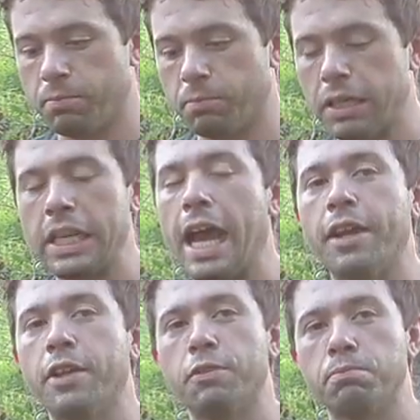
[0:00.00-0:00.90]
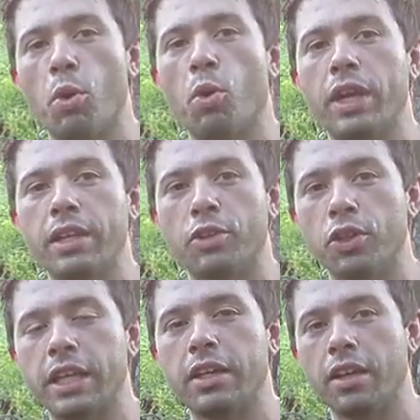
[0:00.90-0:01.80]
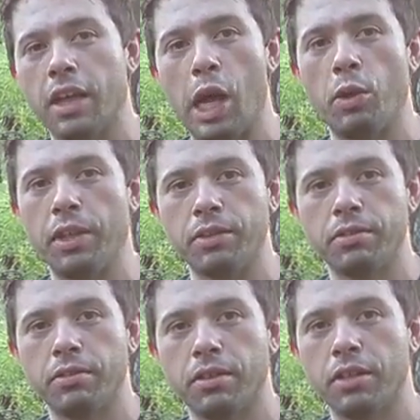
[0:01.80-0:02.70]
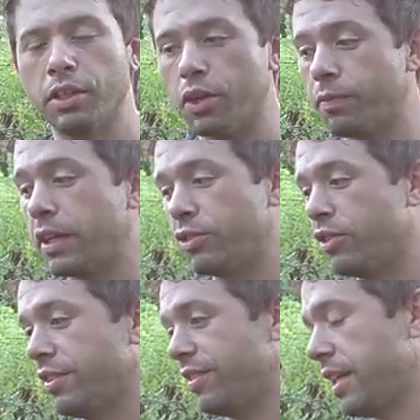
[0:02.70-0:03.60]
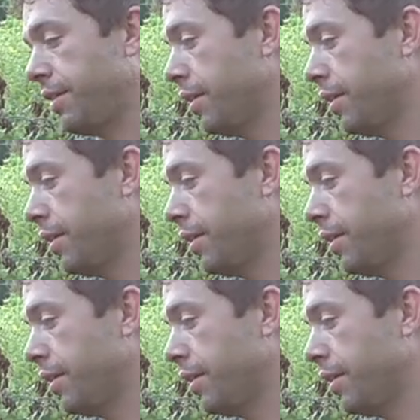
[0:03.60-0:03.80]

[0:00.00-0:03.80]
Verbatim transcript: monotonous, boring looking colonies, and you're fixing to see.